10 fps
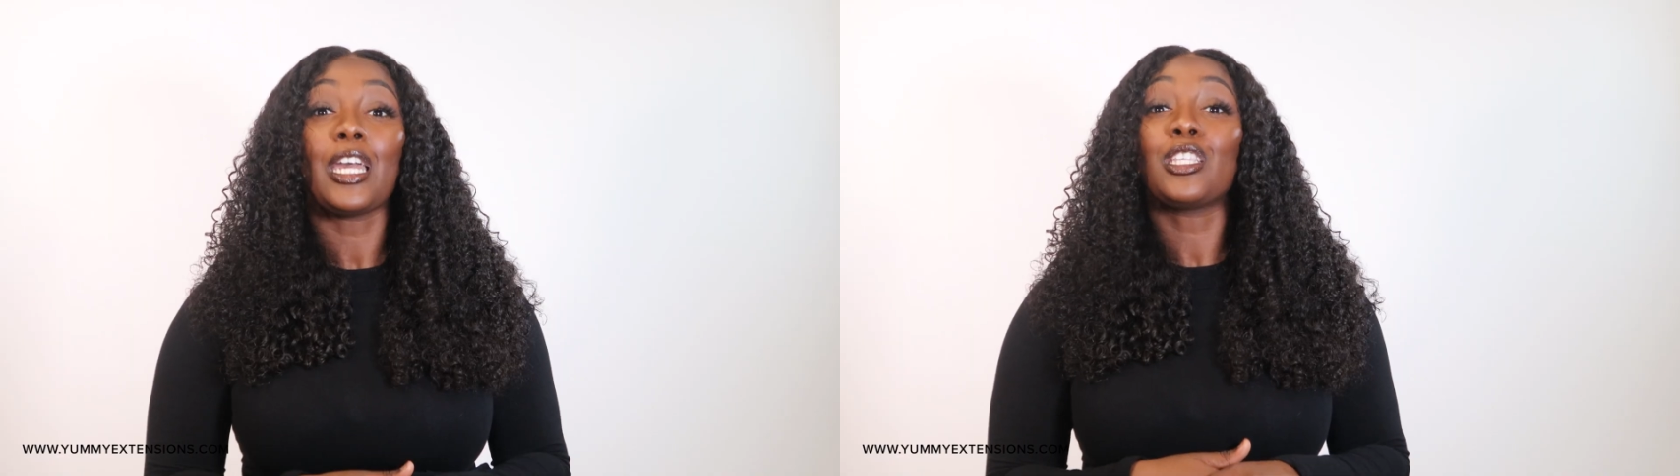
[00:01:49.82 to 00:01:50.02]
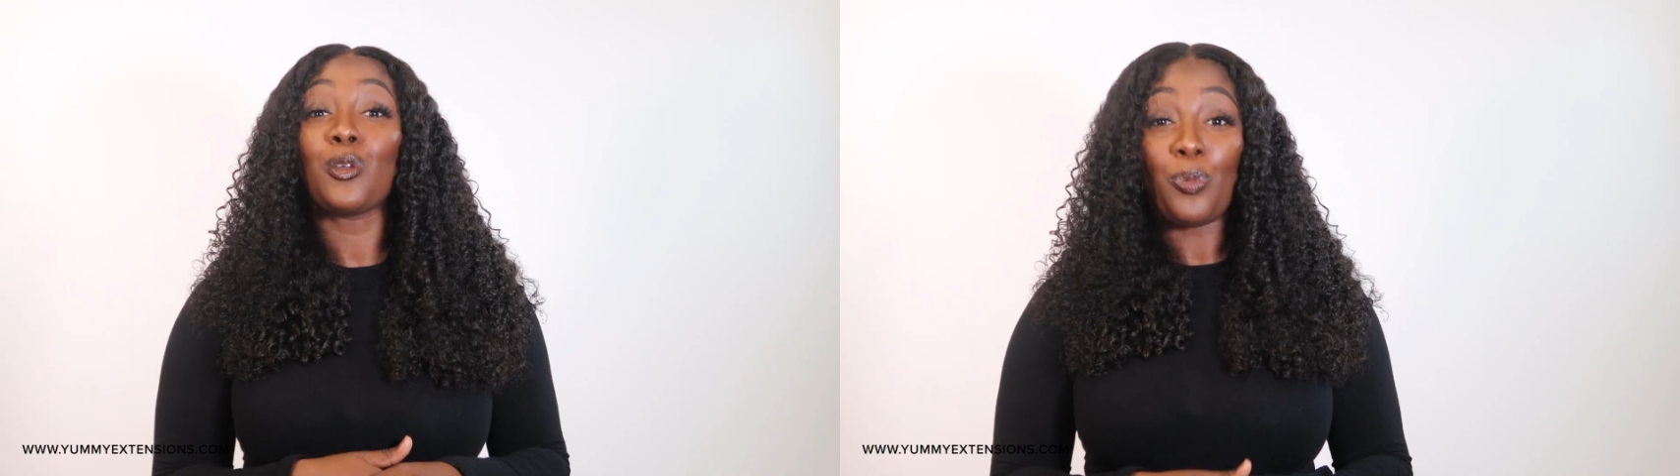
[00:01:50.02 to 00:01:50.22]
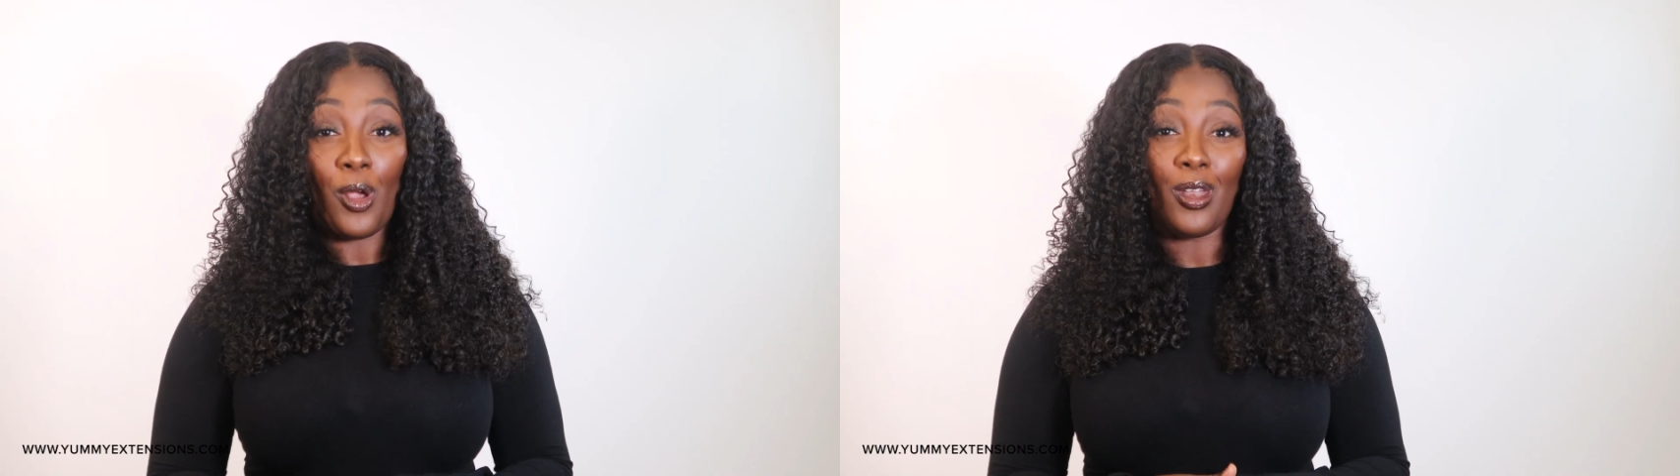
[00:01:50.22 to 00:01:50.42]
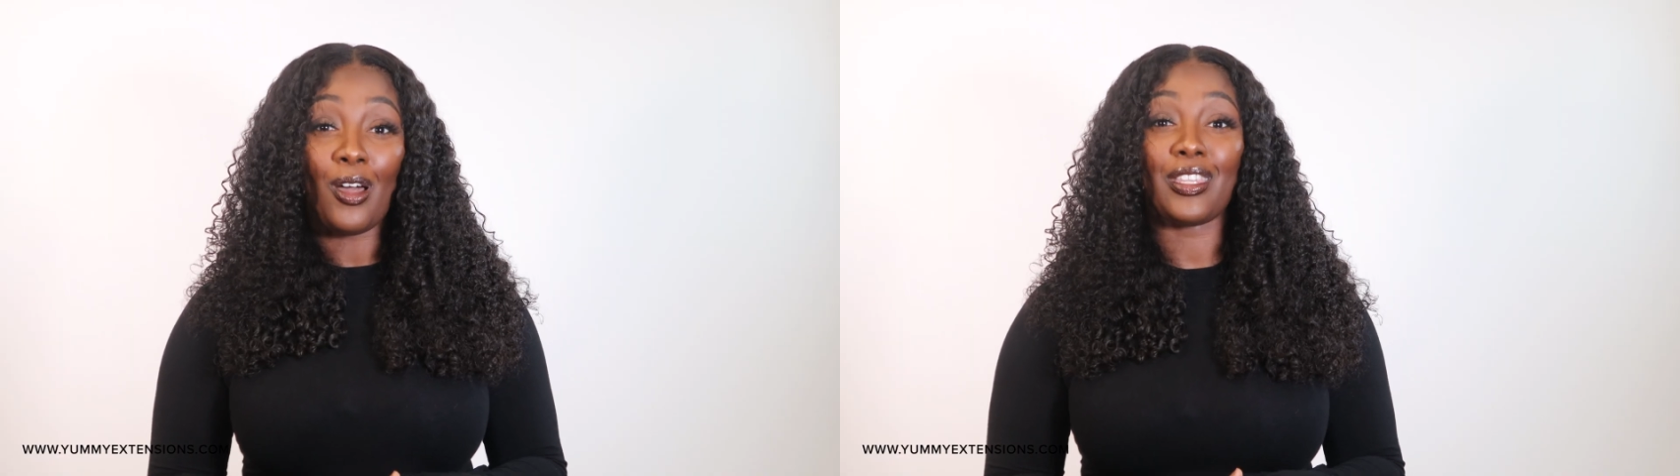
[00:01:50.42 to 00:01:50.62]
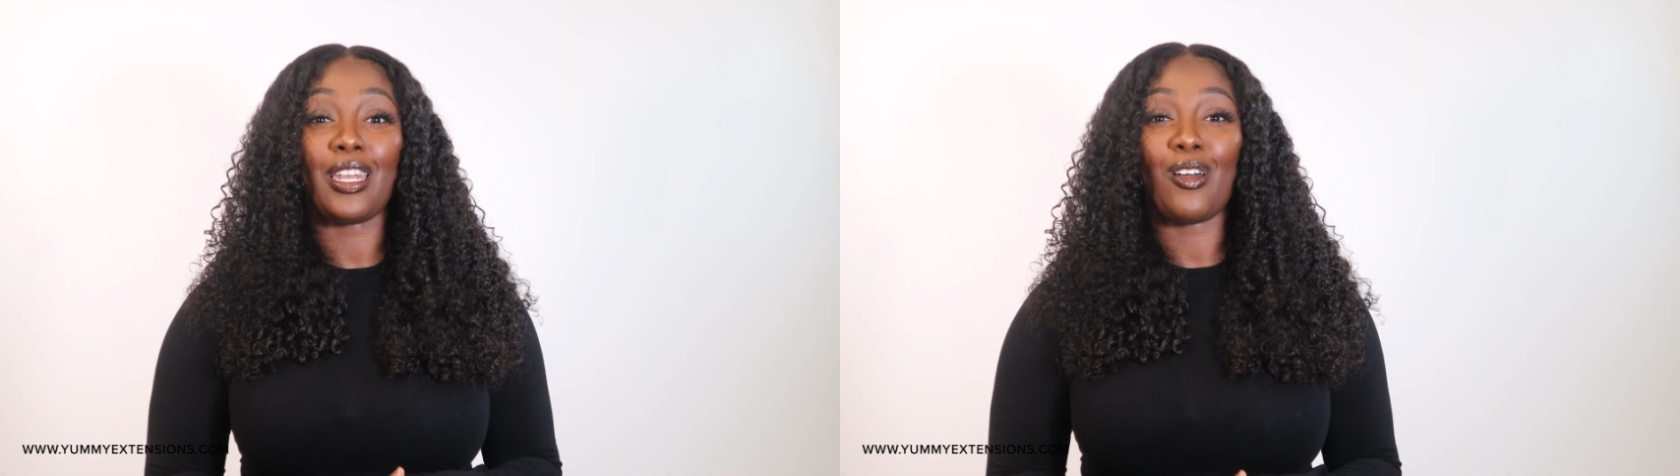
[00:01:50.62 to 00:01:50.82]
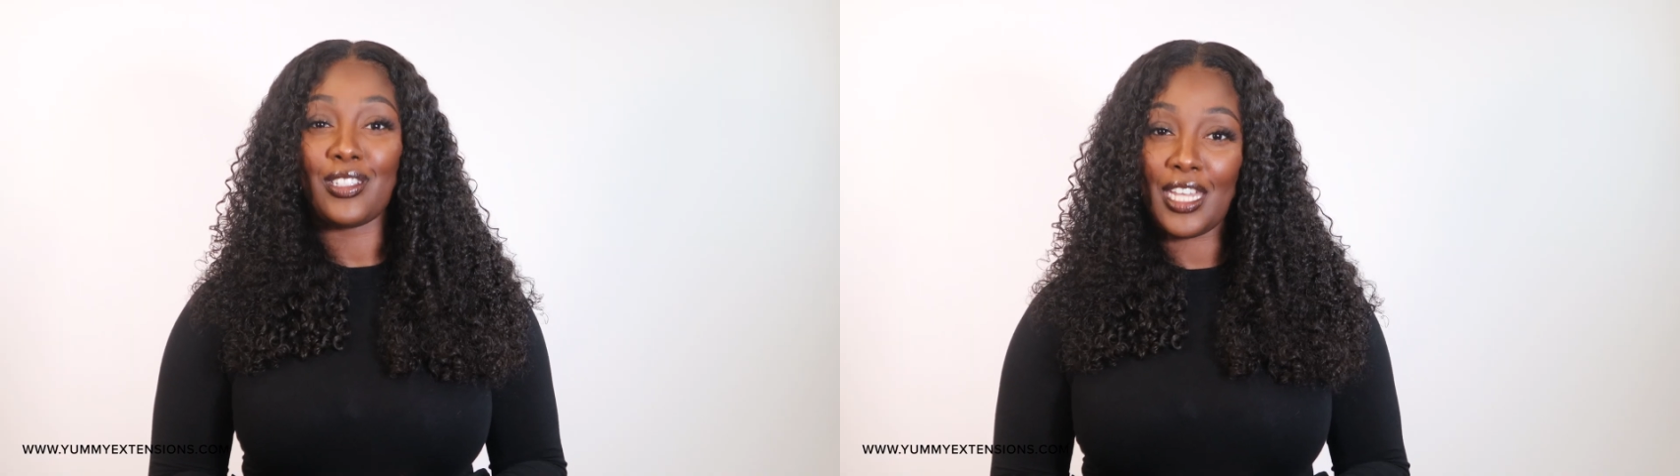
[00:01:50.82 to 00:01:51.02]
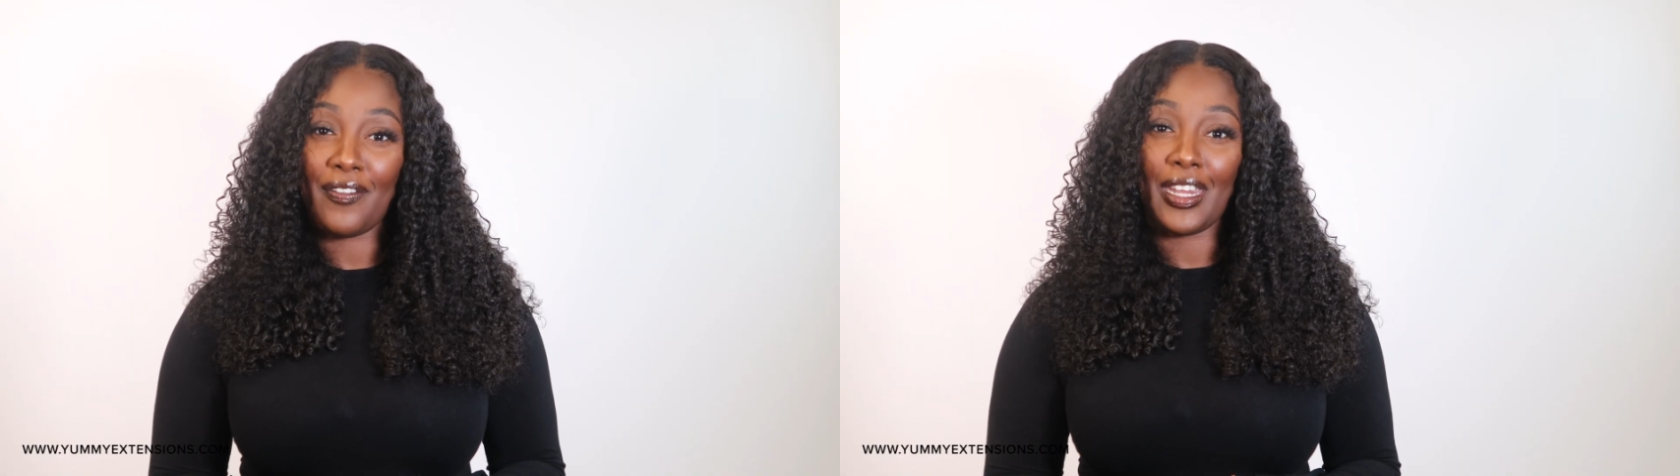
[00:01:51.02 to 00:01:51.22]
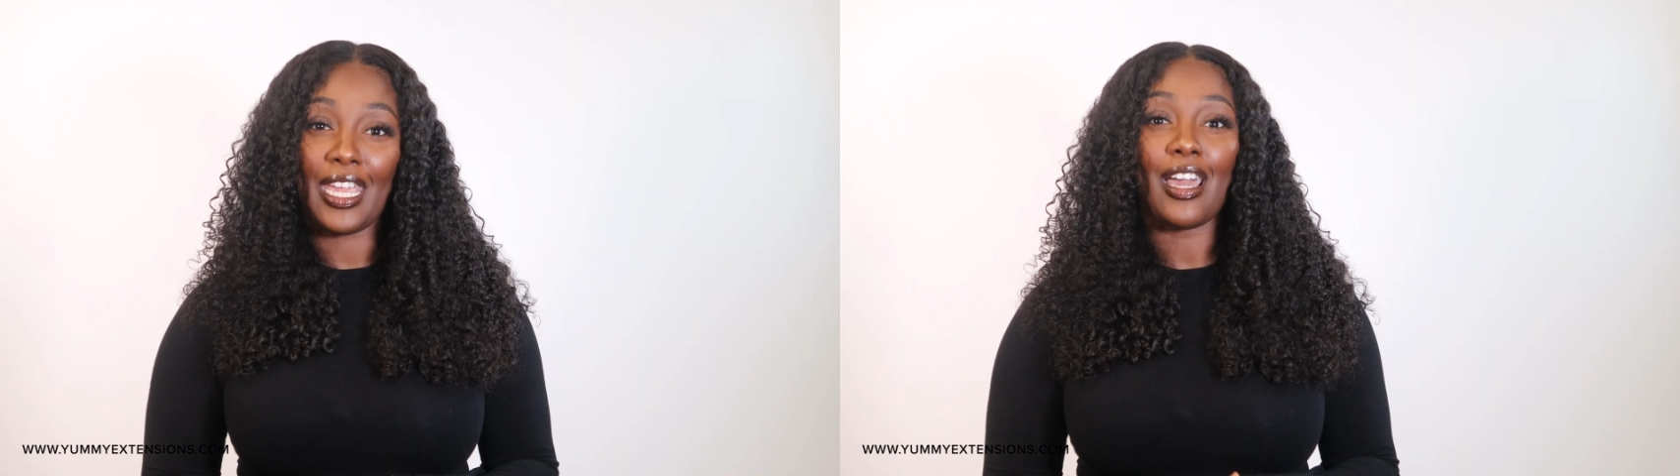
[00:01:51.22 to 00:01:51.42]
to prolong the
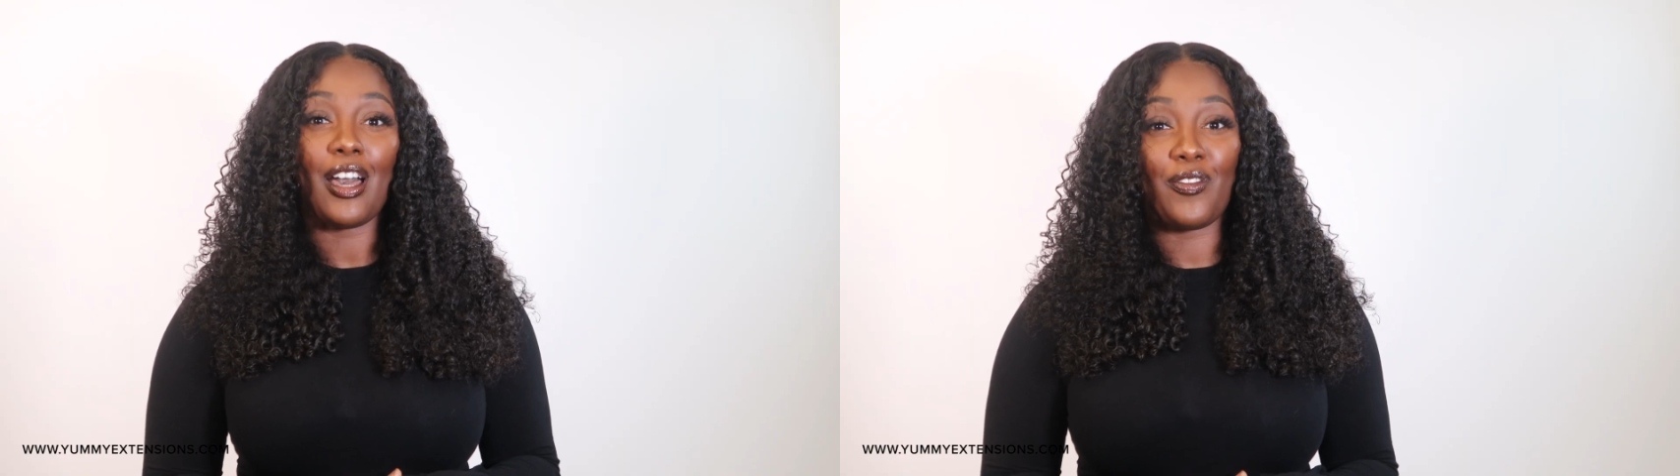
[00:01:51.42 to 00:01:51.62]
longevity